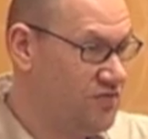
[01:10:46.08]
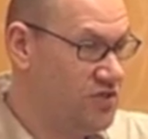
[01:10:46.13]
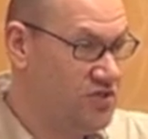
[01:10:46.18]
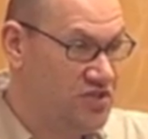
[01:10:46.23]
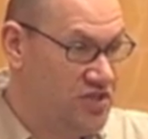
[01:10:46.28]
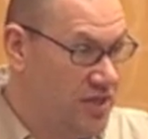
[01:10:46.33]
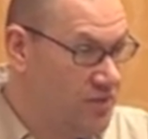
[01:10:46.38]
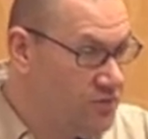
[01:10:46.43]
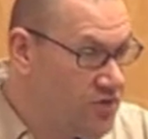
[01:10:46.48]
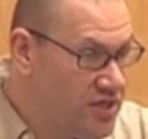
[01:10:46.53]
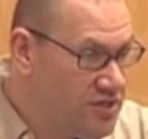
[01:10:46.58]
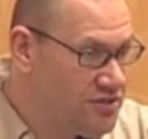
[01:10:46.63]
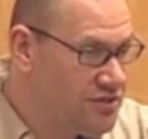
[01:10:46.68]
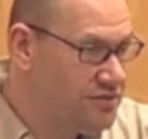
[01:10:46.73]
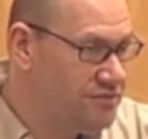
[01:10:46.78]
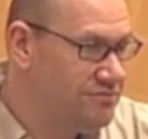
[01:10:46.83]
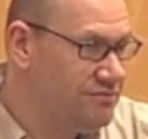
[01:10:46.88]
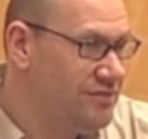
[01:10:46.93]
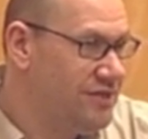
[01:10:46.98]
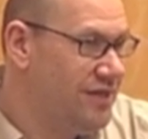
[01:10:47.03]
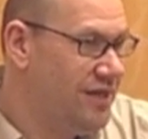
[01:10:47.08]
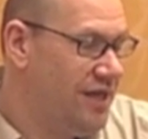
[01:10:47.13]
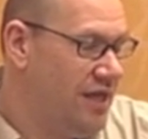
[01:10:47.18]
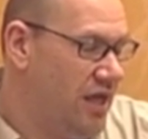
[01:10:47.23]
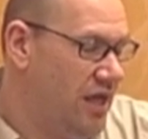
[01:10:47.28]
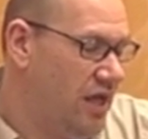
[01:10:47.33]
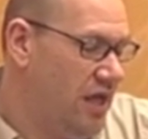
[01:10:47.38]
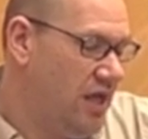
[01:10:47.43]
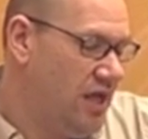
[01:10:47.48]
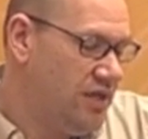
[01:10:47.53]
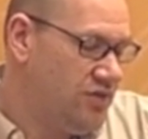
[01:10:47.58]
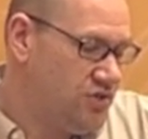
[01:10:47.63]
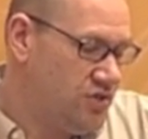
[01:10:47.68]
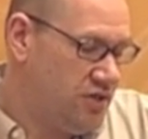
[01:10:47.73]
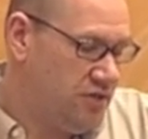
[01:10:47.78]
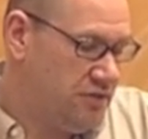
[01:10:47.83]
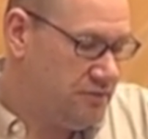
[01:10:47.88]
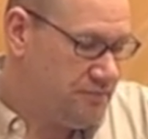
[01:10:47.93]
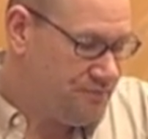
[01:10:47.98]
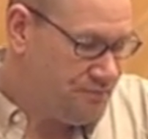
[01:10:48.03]
for the same reason.
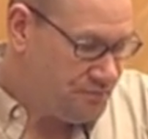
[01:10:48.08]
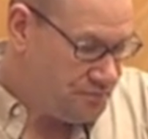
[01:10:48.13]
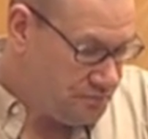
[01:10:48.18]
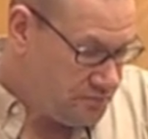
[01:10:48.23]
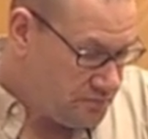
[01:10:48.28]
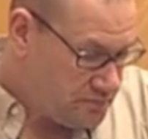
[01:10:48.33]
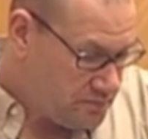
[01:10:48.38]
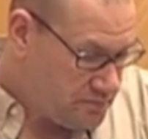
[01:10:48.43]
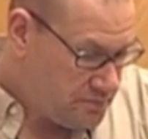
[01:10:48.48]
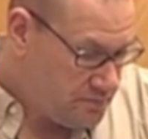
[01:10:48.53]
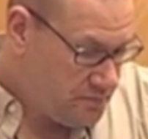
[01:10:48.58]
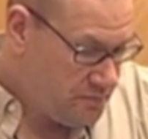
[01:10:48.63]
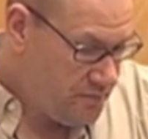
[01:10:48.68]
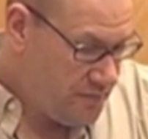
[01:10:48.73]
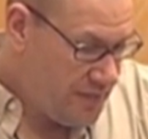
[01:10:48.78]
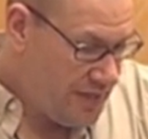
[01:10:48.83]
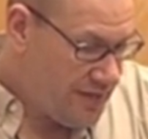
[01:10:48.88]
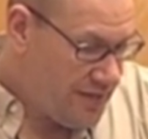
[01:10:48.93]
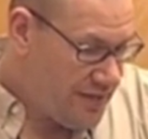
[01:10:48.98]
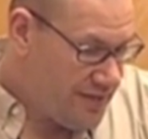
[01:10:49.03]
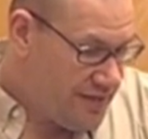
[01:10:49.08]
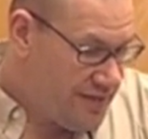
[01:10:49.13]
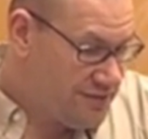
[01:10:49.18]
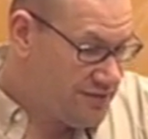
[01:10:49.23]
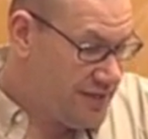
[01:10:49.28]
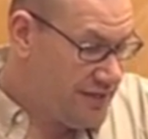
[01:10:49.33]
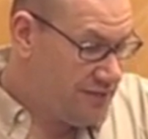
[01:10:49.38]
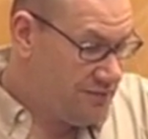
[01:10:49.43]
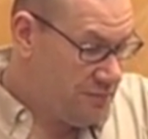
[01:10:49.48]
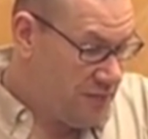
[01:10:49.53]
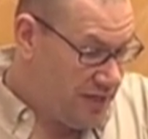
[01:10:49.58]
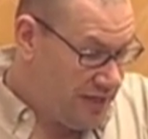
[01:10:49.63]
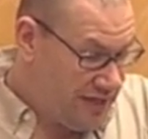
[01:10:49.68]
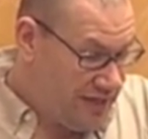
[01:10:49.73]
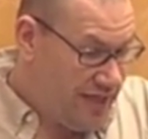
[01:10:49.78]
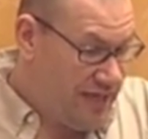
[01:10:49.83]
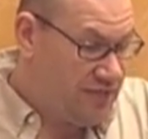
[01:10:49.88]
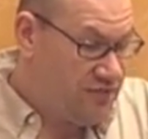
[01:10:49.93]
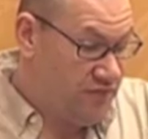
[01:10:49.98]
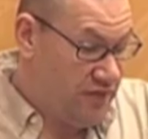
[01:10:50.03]
So things like
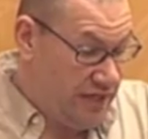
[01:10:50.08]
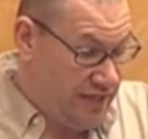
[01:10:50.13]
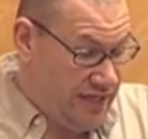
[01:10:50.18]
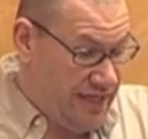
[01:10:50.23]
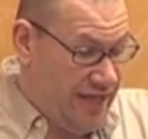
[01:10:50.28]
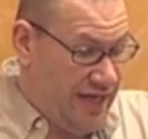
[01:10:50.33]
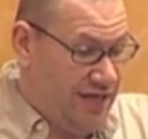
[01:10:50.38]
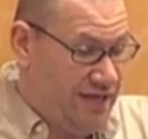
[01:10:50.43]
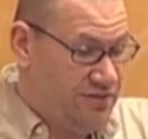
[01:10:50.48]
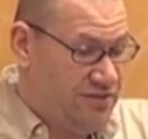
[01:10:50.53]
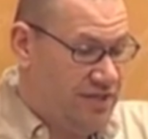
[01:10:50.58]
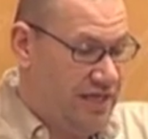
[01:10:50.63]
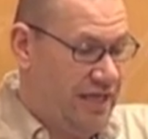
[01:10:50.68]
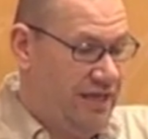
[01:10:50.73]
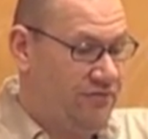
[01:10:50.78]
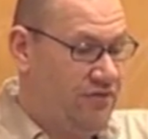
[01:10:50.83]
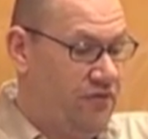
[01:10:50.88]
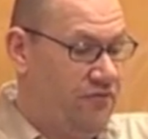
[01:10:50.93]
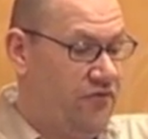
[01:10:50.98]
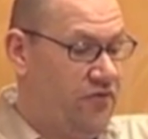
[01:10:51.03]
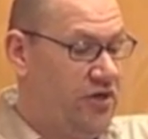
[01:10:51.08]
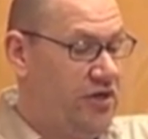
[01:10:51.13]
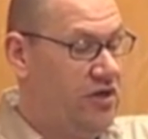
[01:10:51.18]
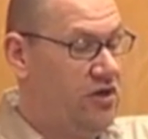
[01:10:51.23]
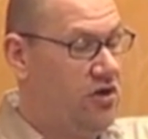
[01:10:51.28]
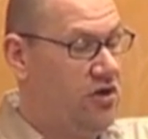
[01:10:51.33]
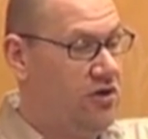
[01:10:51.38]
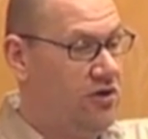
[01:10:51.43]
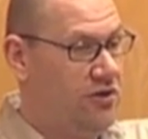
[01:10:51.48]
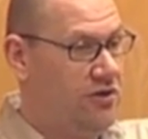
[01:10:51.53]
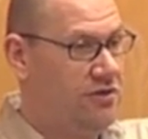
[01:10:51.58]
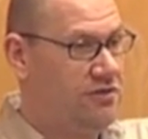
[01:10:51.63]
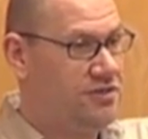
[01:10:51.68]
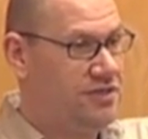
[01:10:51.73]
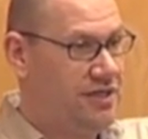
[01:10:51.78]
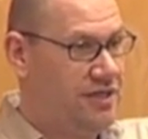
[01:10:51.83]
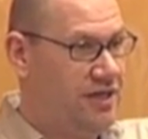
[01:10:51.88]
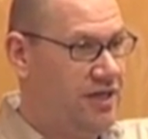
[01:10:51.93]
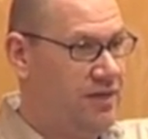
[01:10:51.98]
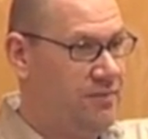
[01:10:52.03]
podcasts, vodcasts, they have a very hard
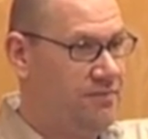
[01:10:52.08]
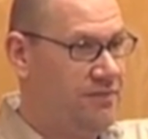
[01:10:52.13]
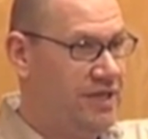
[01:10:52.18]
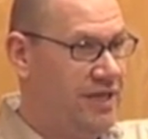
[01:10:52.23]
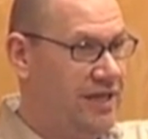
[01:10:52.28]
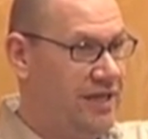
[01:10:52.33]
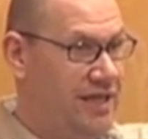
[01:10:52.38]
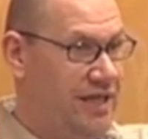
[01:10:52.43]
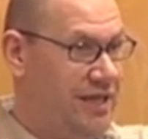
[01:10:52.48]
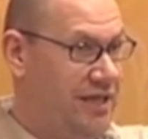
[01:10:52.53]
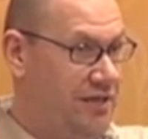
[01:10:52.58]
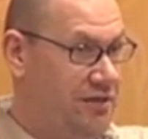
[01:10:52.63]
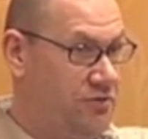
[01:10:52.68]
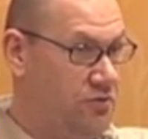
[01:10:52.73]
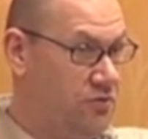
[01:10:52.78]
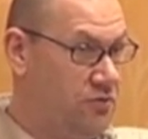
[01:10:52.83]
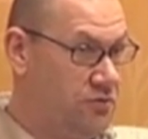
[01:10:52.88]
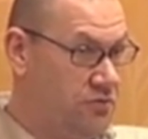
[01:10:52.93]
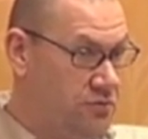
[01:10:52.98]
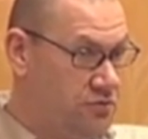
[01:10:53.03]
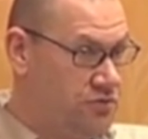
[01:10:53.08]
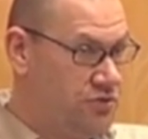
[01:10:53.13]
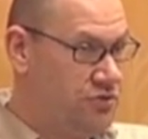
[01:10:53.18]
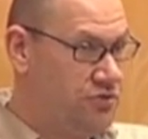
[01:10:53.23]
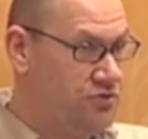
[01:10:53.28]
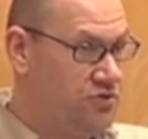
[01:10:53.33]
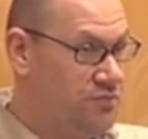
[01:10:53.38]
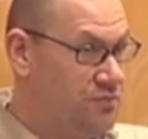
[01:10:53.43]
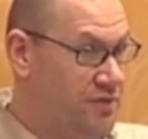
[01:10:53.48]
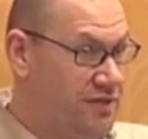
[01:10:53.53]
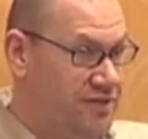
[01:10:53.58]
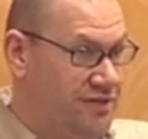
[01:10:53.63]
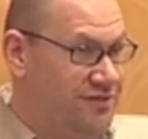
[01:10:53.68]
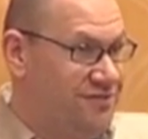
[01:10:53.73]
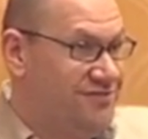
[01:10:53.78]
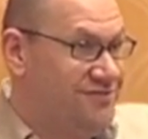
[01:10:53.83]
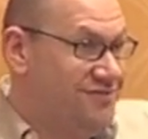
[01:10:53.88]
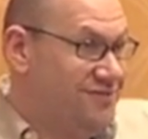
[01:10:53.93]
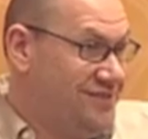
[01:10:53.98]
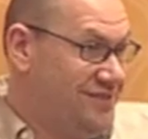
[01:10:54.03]
time getting any Google juice
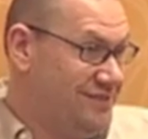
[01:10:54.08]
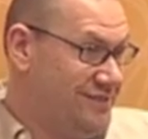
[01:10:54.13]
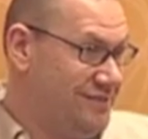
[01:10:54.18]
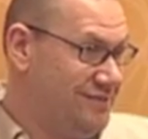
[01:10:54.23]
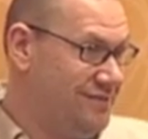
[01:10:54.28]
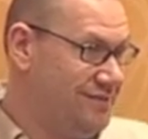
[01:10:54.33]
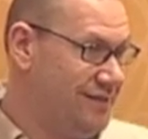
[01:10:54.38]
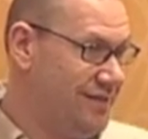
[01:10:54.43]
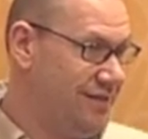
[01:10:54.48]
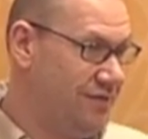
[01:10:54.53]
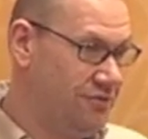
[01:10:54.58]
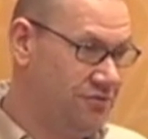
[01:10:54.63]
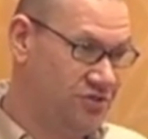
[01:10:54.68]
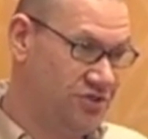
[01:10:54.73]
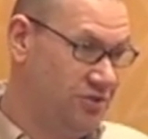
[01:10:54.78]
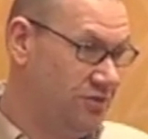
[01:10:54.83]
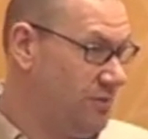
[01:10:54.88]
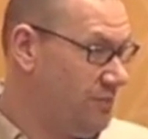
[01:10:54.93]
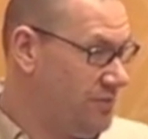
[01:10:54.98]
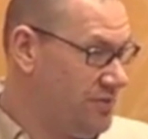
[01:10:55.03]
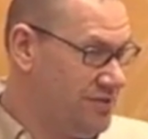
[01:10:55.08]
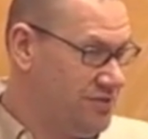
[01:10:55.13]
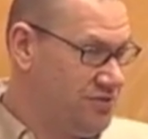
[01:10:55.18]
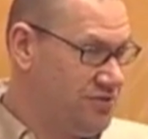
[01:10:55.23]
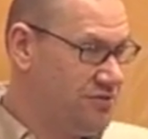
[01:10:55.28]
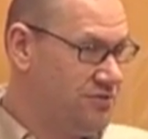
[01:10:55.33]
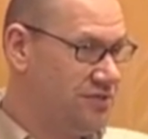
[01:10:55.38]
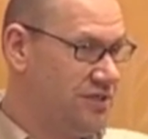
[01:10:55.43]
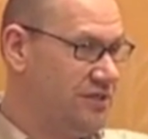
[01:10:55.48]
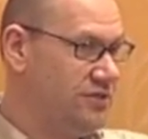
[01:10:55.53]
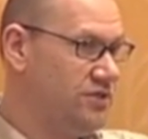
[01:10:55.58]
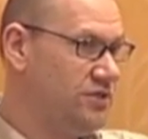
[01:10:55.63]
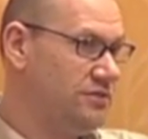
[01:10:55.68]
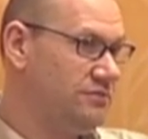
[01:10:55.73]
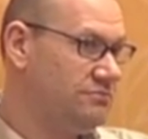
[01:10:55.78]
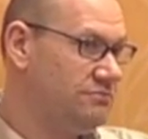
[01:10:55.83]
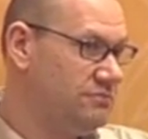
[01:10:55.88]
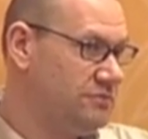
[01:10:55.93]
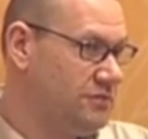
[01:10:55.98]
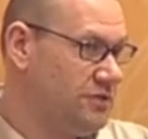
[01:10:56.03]
because they don't show up in the search engine.
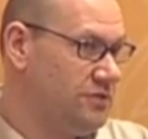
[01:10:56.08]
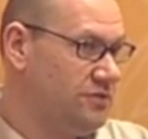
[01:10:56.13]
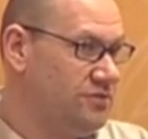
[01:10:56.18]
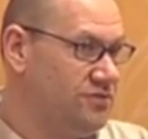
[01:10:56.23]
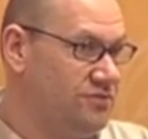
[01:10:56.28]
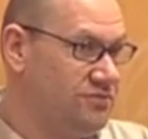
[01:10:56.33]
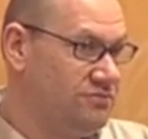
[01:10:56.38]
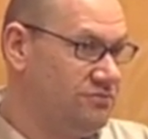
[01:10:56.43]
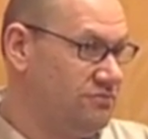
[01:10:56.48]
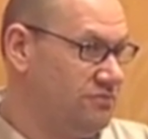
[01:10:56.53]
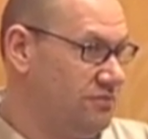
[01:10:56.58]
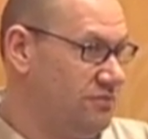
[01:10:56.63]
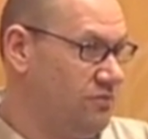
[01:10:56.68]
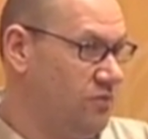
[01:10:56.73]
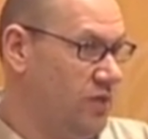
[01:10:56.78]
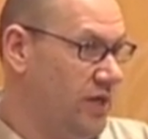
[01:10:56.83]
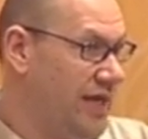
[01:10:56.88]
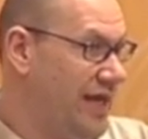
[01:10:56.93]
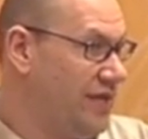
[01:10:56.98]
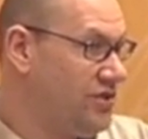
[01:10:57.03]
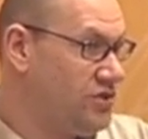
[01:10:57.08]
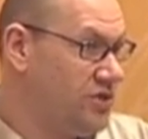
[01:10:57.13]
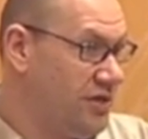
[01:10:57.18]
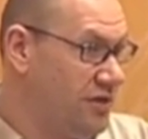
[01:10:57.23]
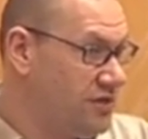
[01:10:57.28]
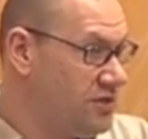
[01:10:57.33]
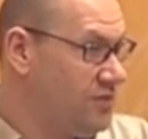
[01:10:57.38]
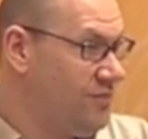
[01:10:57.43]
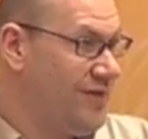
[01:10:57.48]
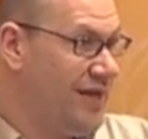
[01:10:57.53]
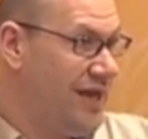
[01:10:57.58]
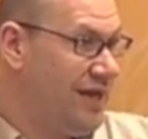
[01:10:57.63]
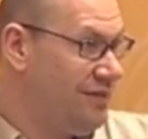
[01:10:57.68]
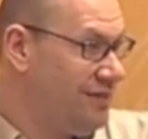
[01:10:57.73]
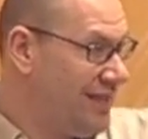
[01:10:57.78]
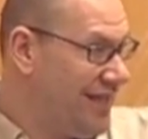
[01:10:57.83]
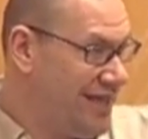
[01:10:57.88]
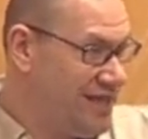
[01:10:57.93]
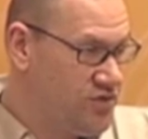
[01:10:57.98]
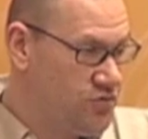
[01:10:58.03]
Because what I talked
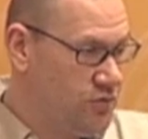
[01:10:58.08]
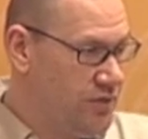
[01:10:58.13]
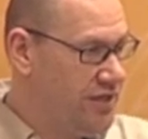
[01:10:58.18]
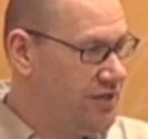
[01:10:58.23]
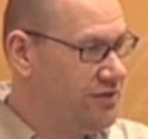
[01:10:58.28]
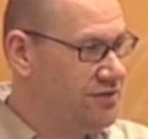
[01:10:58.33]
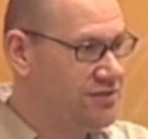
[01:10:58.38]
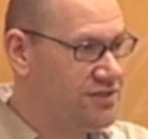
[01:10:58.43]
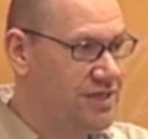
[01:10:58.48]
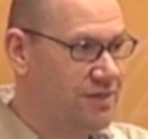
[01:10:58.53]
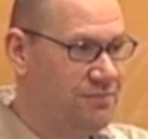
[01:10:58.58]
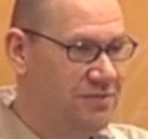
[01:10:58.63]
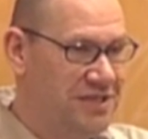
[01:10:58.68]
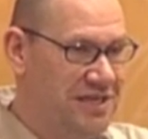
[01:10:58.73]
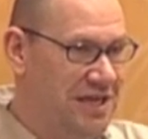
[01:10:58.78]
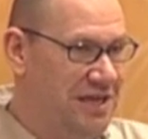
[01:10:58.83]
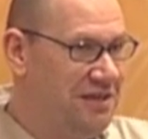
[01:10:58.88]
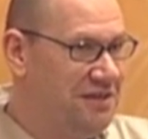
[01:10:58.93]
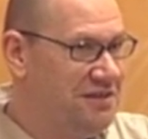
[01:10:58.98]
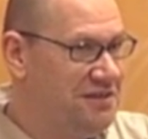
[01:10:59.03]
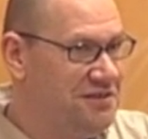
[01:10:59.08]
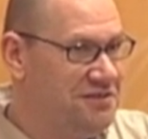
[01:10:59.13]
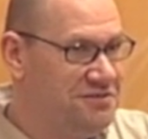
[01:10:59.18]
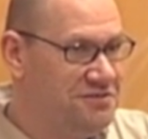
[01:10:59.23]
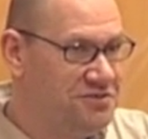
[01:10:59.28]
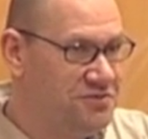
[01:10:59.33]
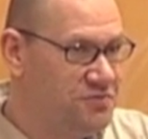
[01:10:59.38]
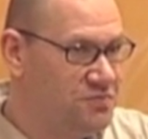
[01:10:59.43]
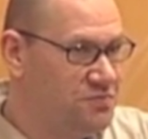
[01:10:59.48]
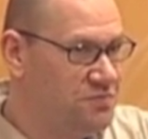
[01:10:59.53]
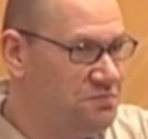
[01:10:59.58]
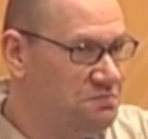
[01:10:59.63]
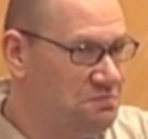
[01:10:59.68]
about last week on skepticality is